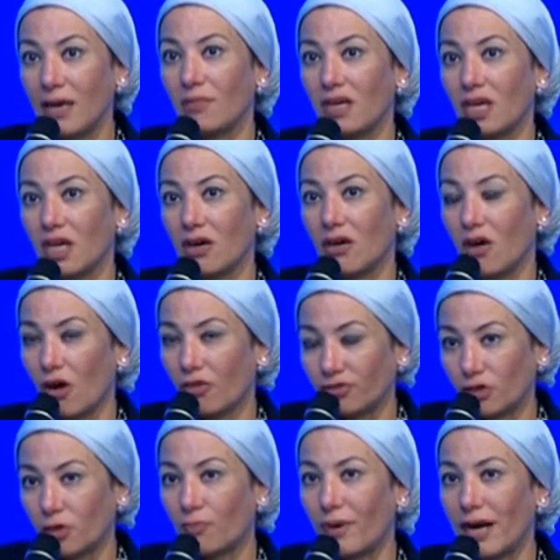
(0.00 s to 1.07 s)
Global
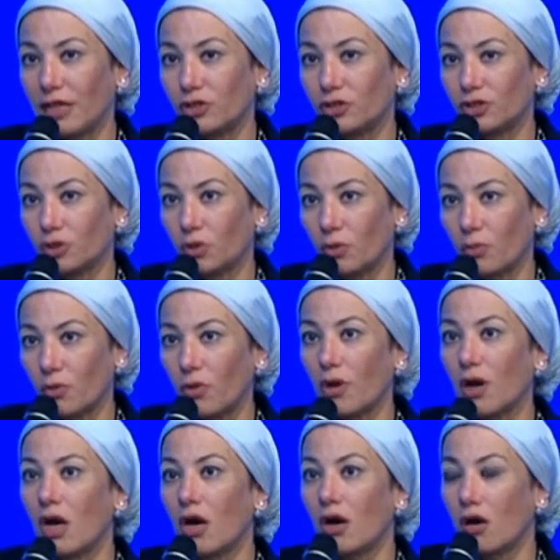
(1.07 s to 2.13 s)
reports indicate
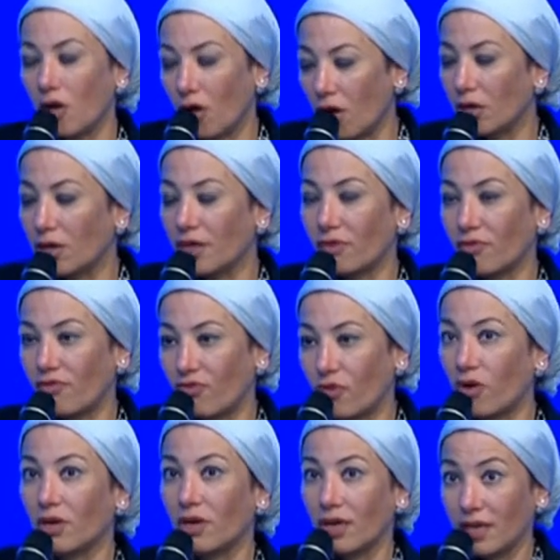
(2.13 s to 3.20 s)
that more than
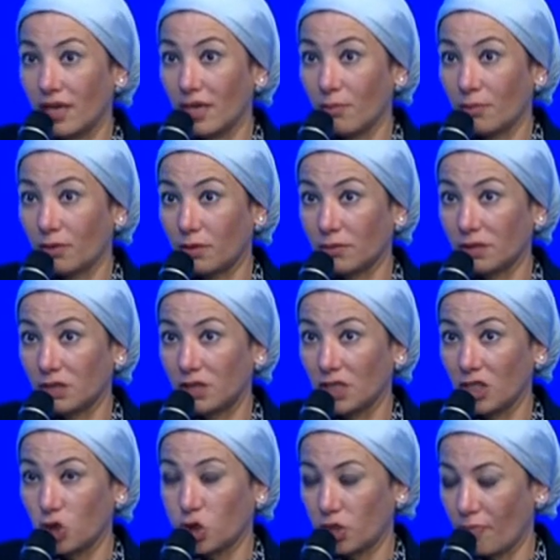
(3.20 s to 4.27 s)
173
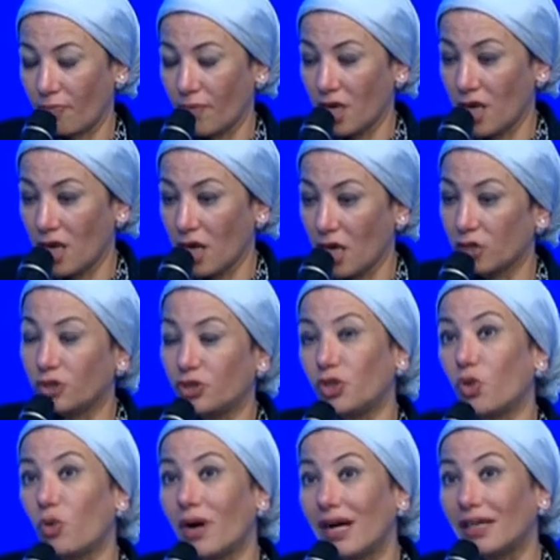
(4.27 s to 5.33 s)
million people will
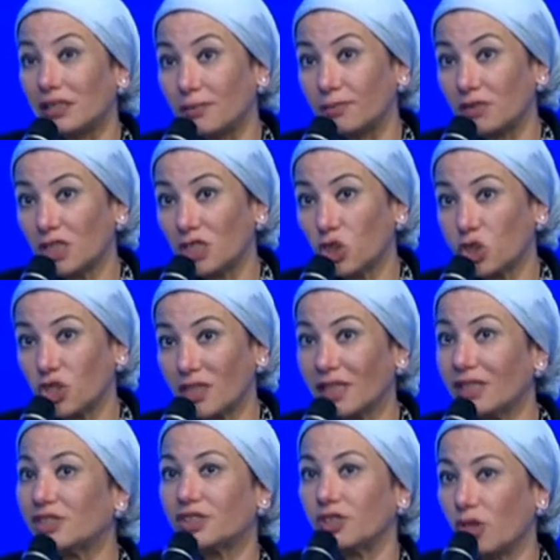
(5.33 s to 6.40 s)
suffer from
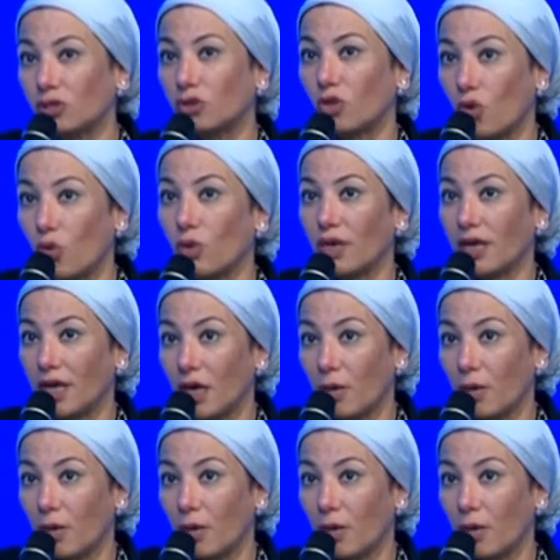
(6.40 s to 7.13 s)
drought, as